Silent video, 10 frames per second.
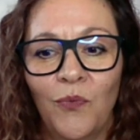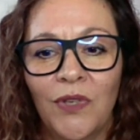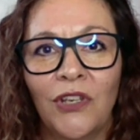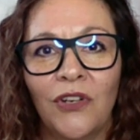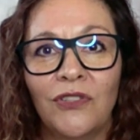
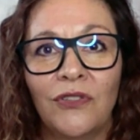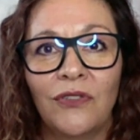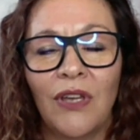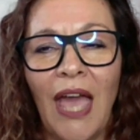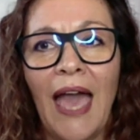
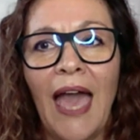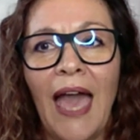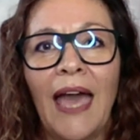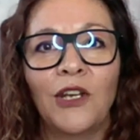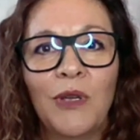
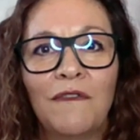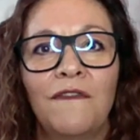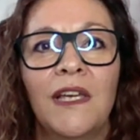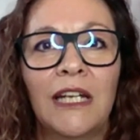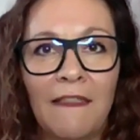How do we
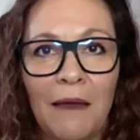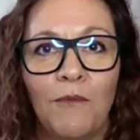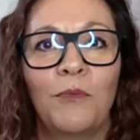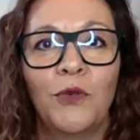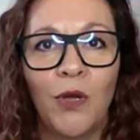feel in that
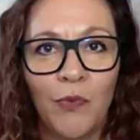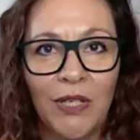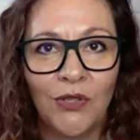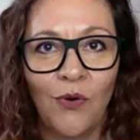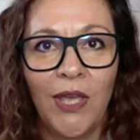moment where we're
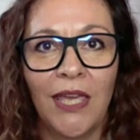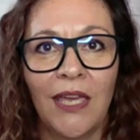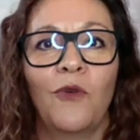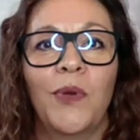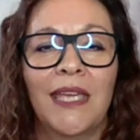talking? Are
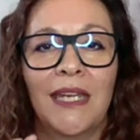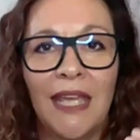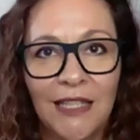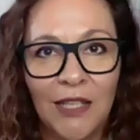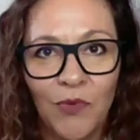we
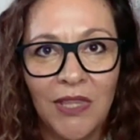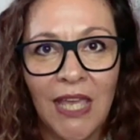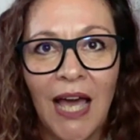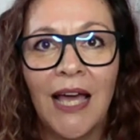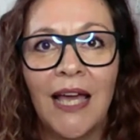connecting with the
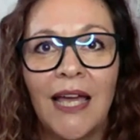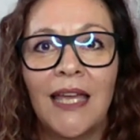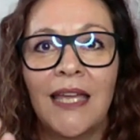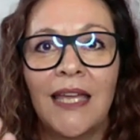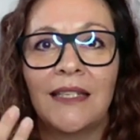eyes?
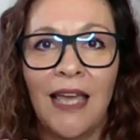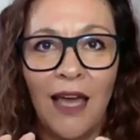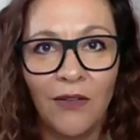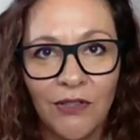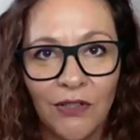How's it
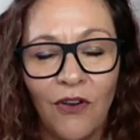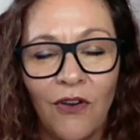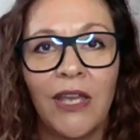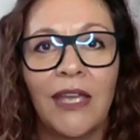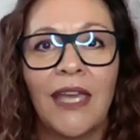going?
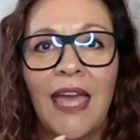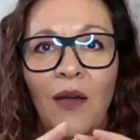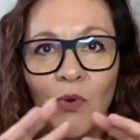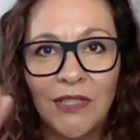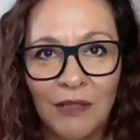
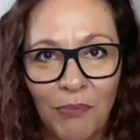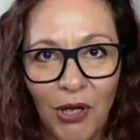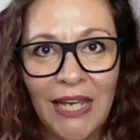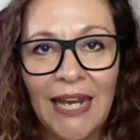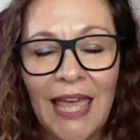What's the body
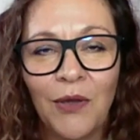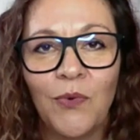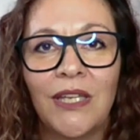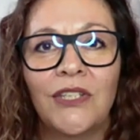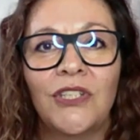
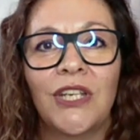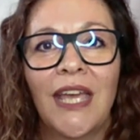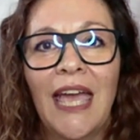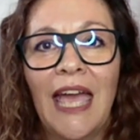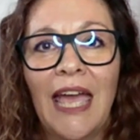language?
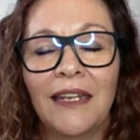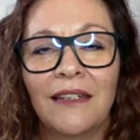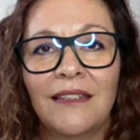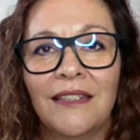And